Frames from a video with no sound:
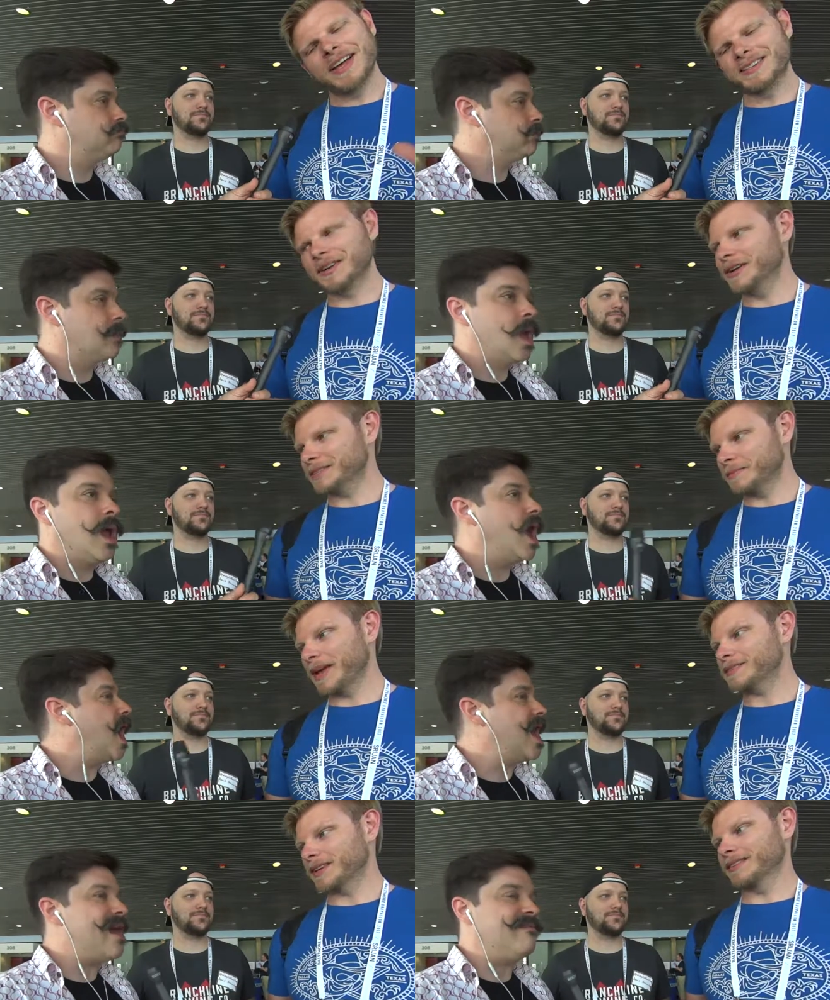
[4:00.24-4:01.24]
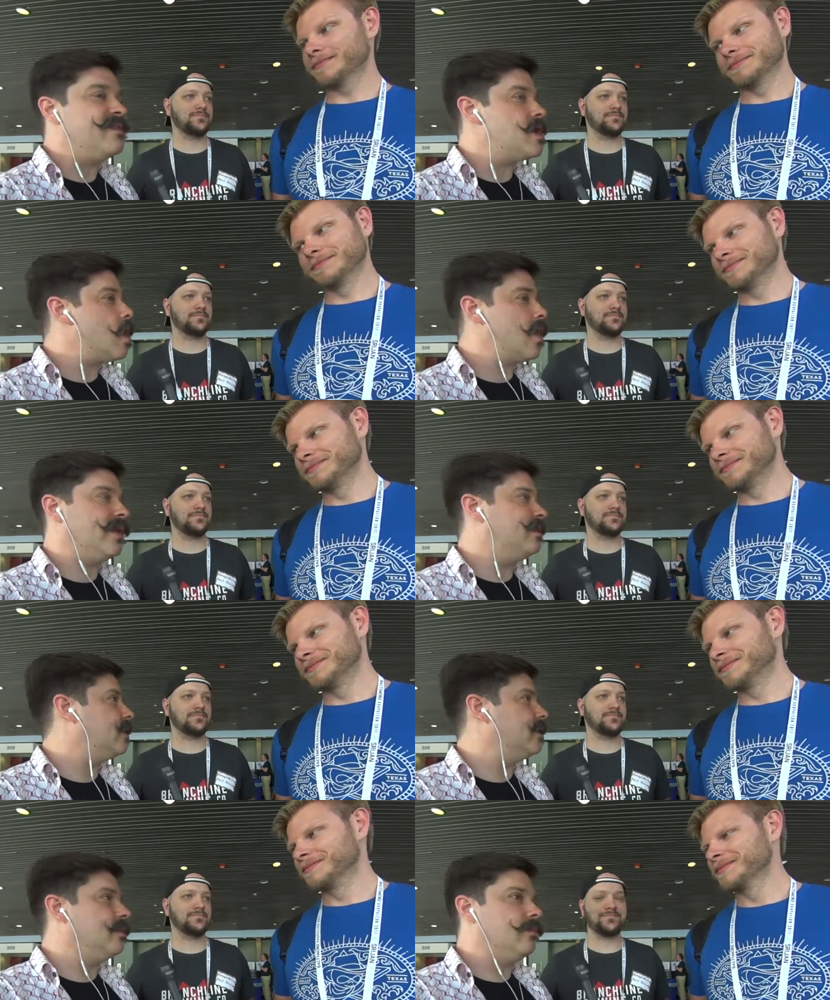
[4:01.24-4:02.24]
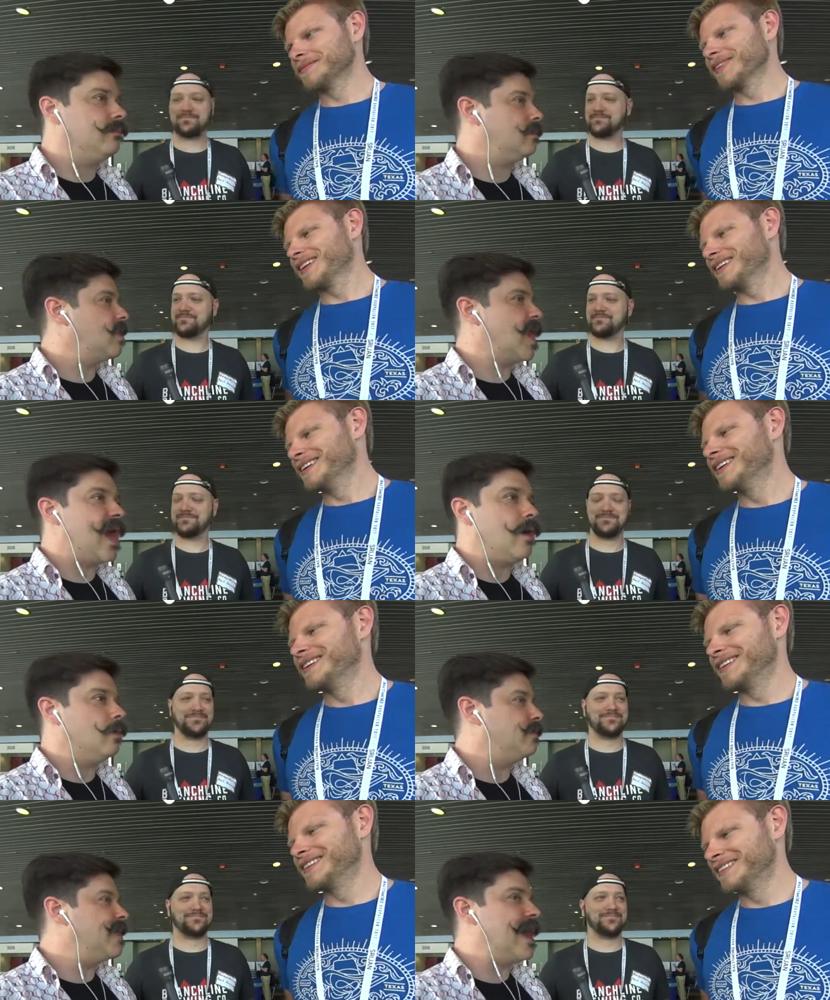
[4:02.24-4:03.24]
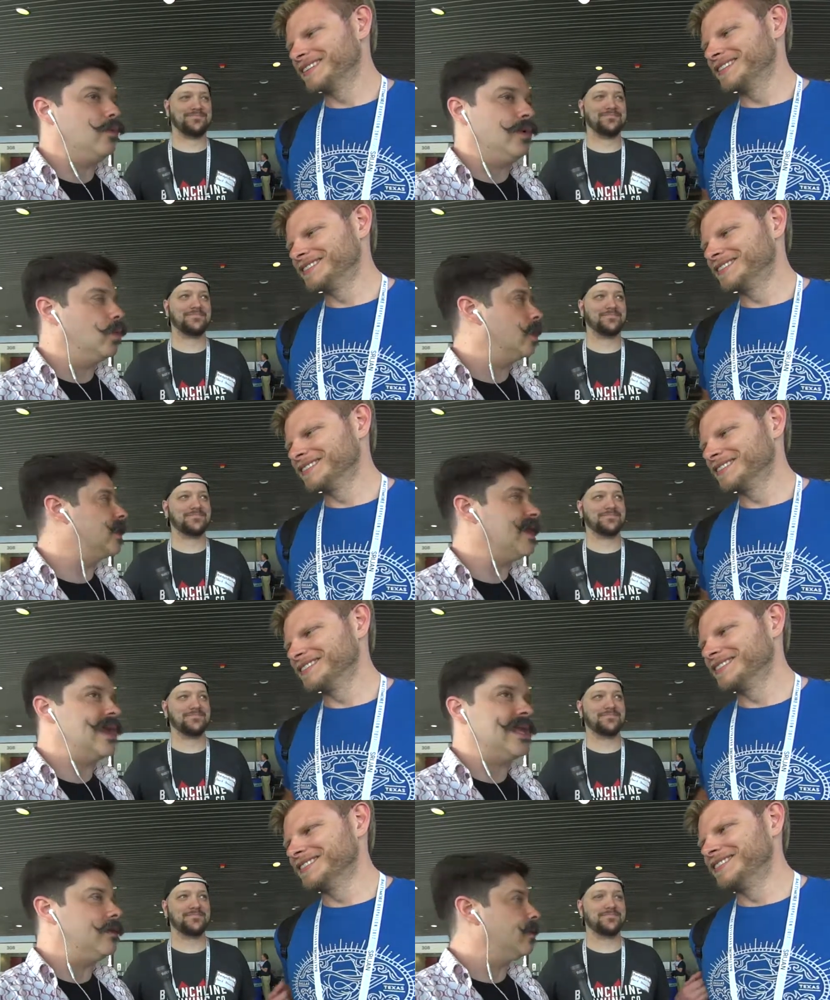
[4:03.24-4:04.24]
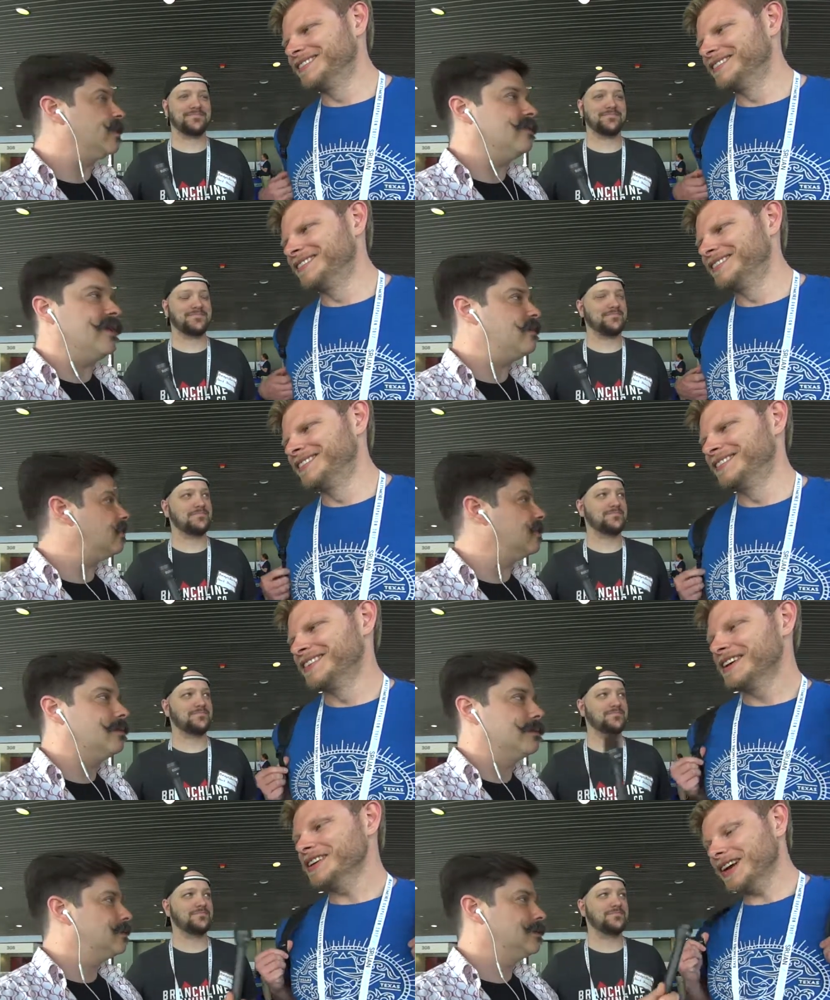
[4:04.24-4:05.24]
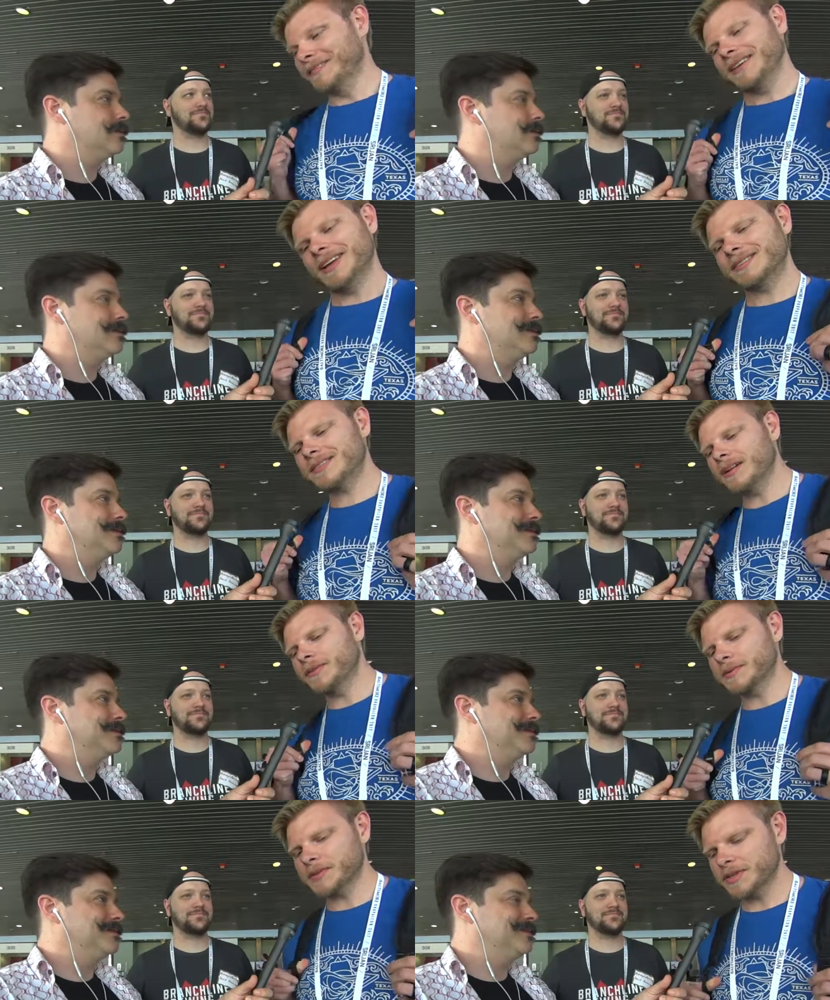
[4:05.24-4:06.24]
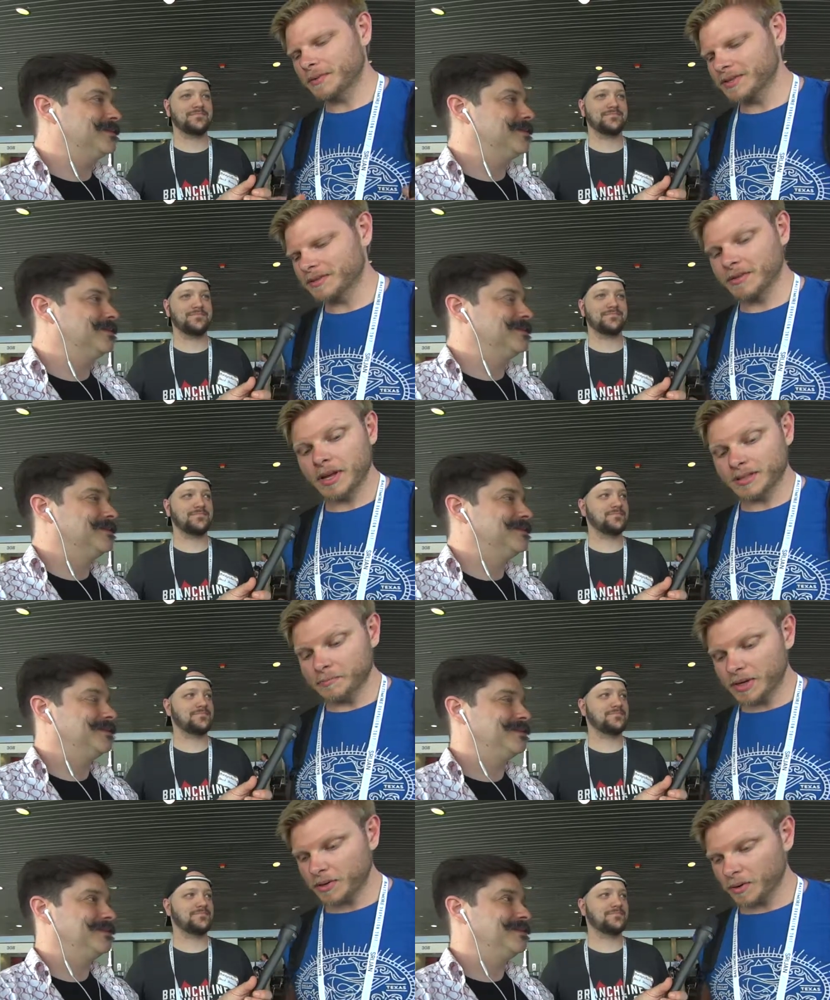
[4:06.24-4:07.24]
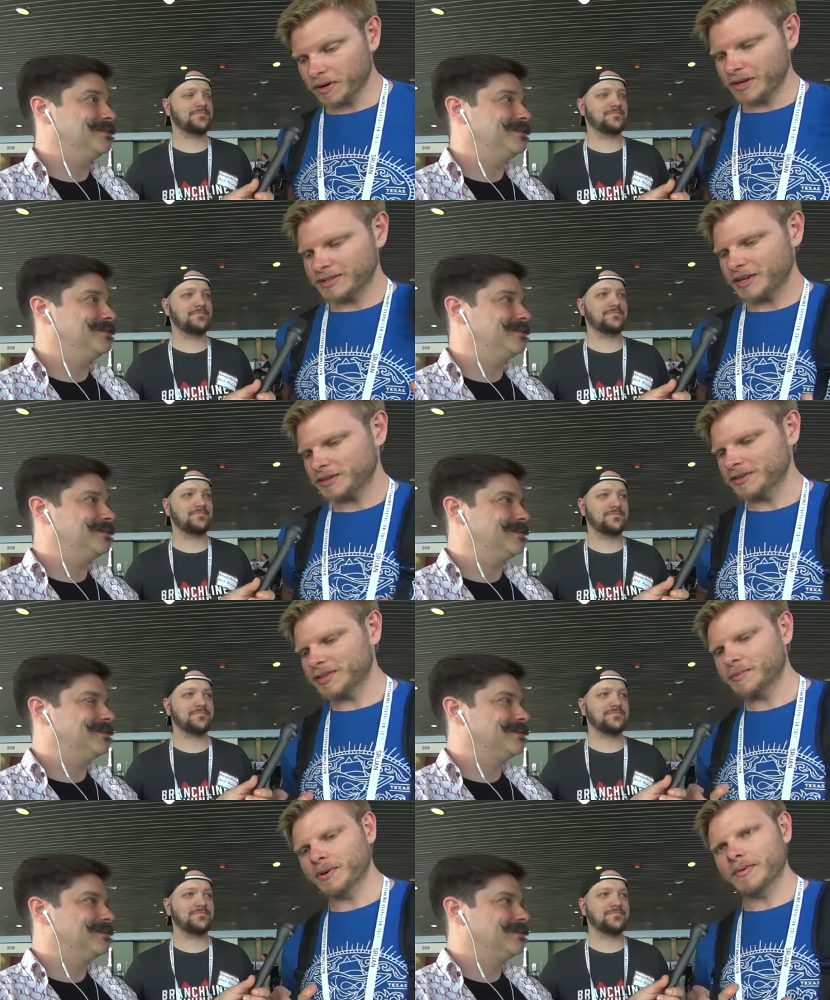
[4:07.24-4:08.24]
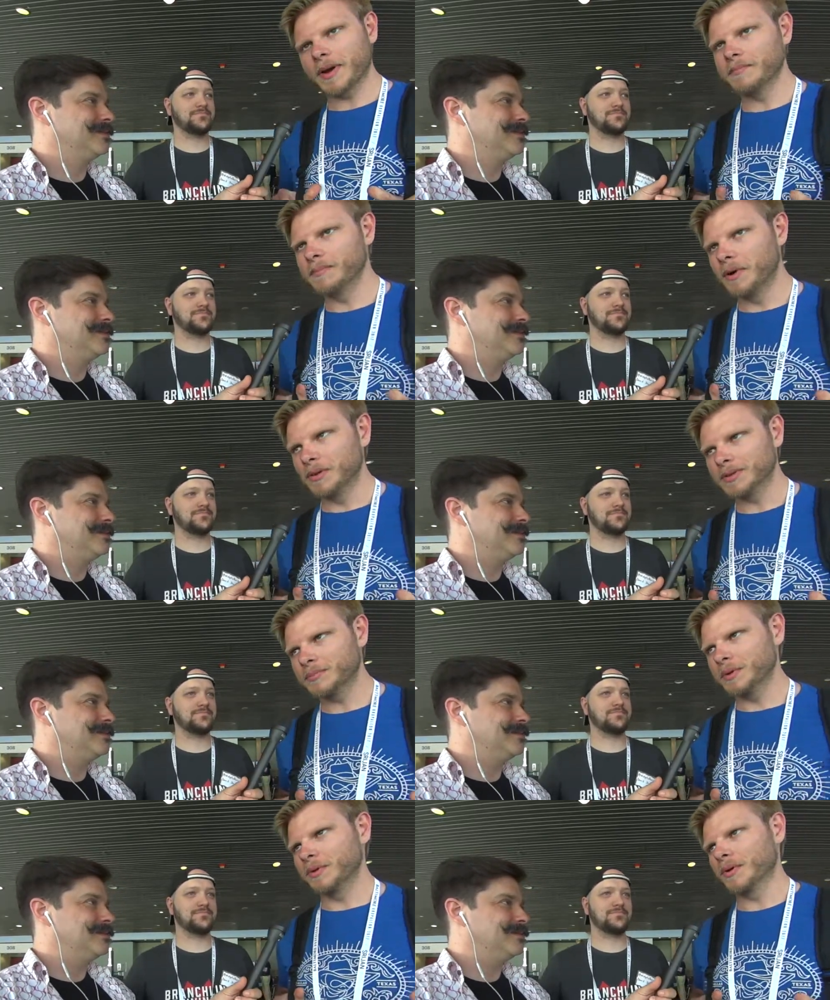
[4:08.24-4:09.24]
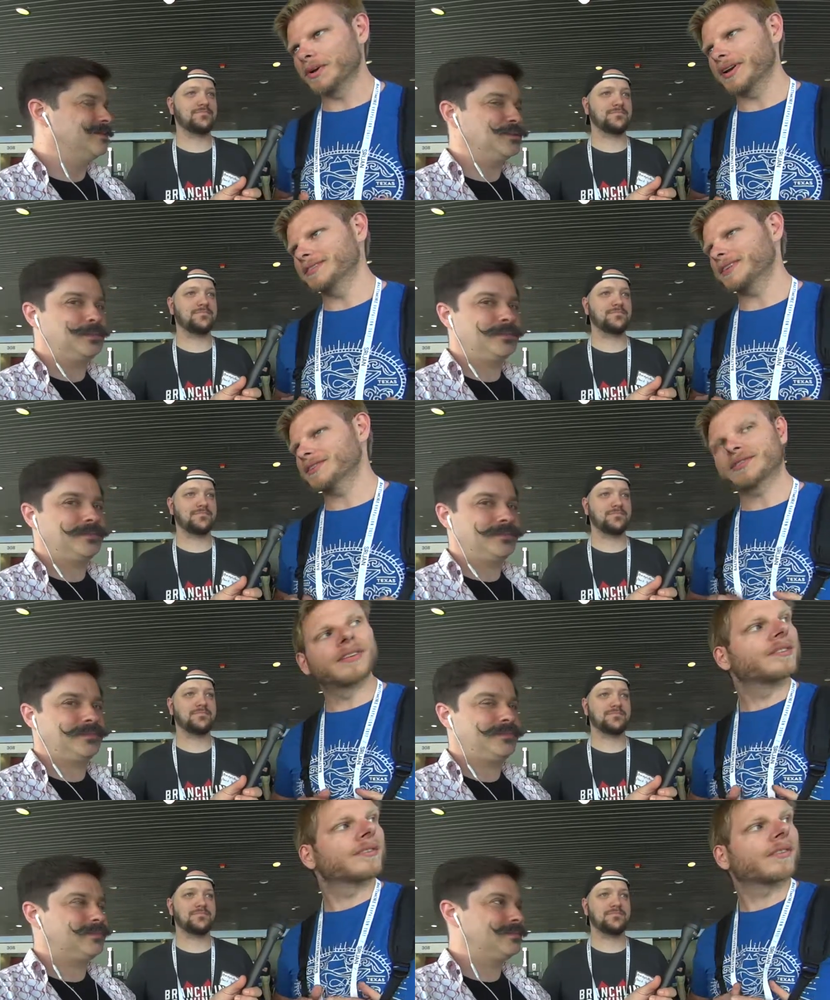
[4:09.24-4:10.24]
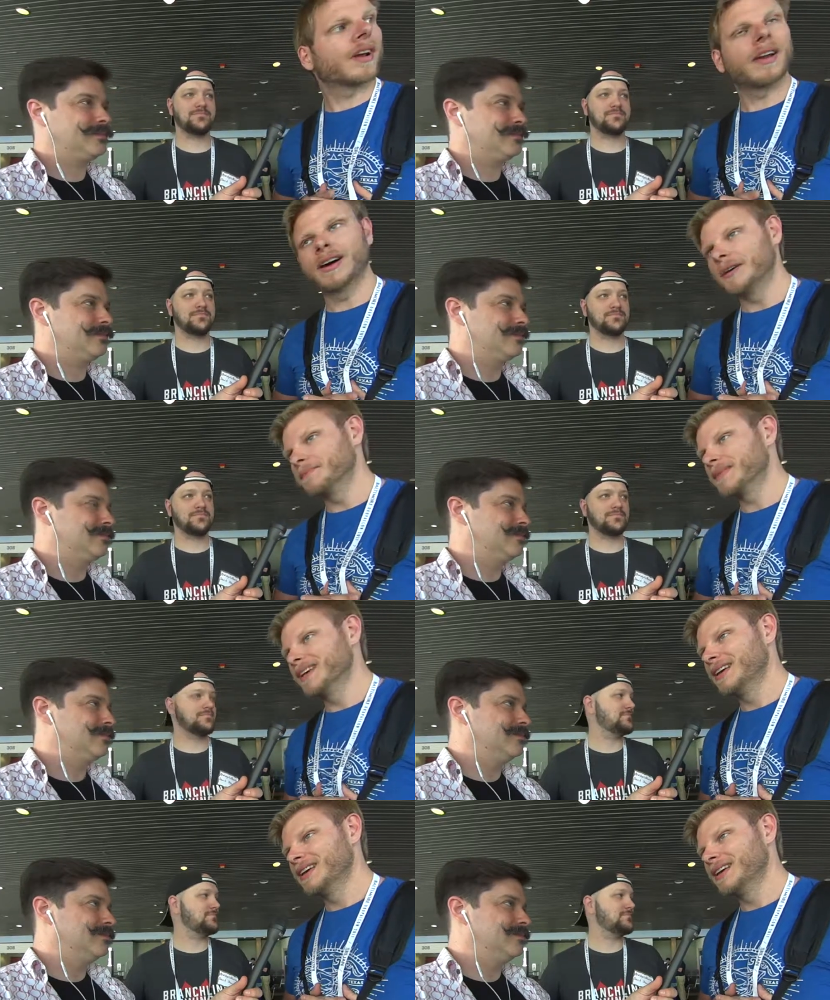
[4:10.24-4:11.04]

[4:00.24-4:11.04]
Speaker 1: and so it's amazing. I have
Speaker 2: no idea how that would work at any organization.
Speaker 1: Yeah, it's tough, especially when it's a it's a big organization supported by multiple organizations right? um,